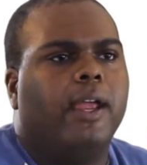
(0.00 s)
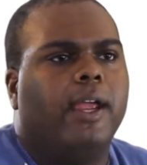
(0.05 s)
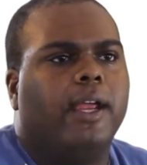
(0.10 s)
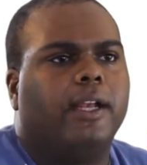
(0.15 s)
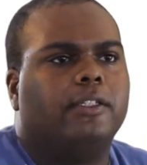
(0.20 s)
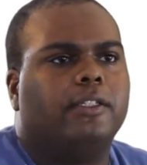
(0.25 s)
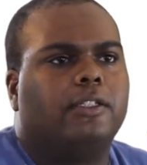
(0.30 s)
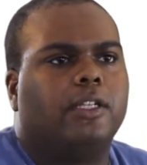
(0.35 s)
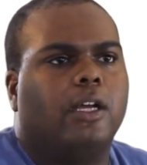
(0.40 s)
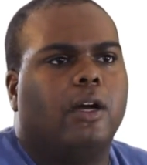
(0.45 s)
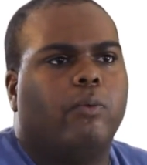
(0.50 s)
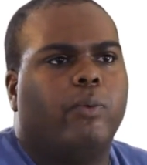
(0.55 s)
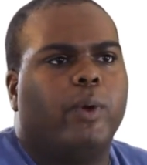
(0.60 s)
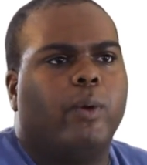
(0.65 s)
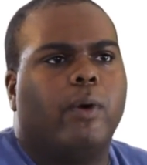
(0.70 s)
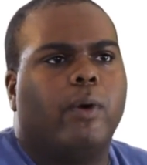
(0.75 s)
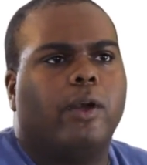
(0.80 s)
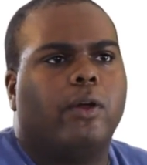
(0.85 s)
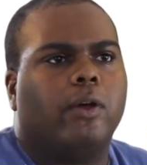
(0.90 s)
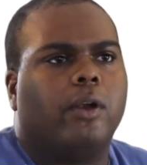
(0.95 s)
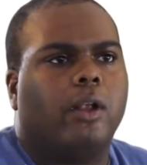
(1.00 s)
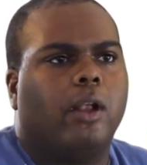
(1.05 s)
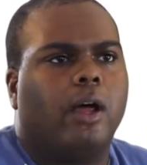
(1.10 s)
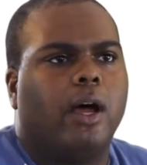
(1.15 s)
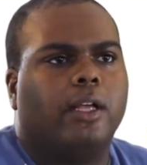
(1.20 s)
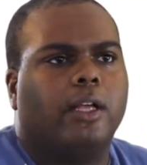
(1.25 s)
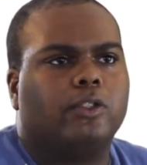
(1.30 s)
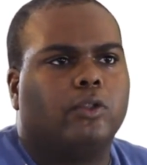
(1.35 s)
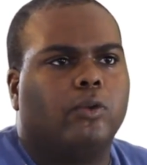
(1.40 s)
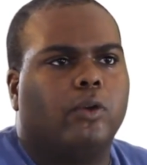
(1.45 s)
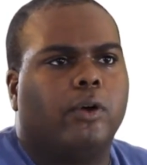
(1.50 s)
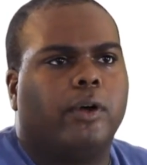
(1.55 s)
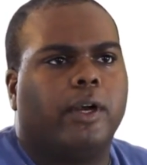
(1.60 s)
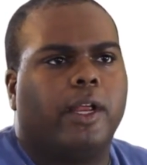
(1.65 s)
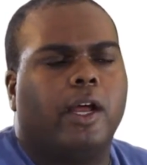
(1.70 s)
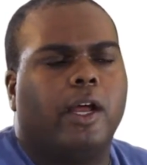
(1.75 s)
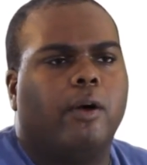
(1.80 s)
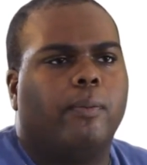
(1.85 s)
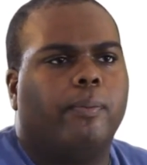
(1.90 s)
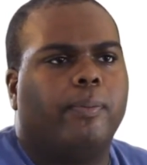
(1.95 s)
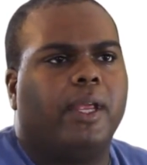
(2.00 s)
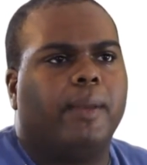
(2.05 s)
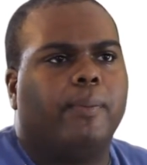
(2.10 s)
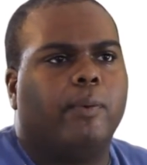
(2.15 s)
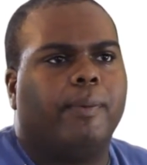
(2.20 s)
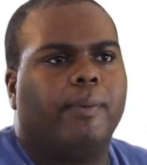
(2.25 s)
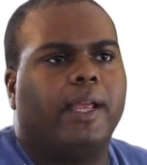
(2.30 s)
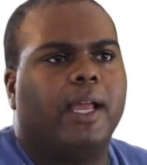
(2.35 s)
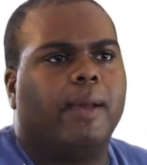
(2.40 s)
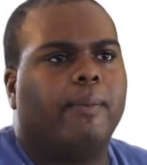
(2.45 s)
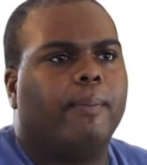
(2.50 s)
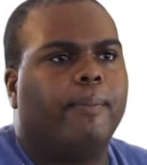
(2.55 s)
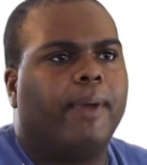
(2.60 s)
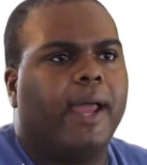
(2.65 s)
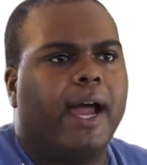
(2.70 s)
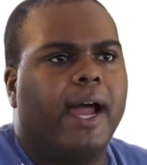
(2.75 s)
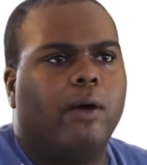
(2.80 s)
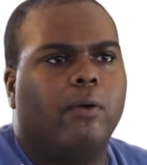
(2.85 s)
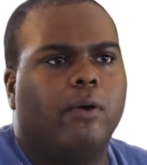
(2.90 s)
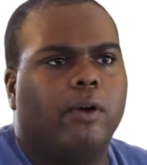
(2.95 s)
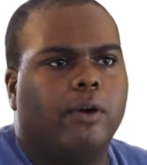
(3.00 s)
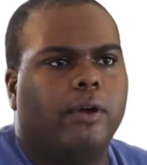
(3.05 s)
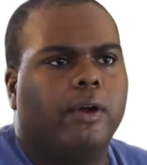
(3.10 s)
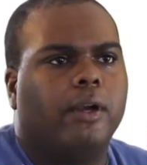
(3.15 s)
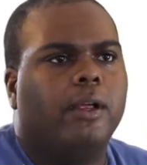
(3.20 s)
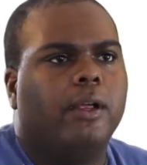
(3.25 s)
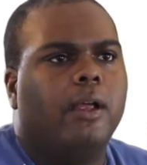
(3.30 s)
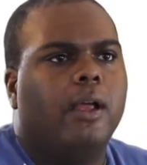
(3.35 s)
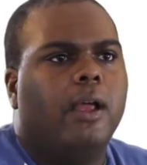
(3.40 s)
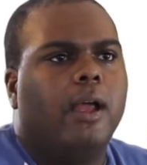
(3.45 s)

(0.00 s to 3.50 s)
And so we want to go to law school in order to help people become empowered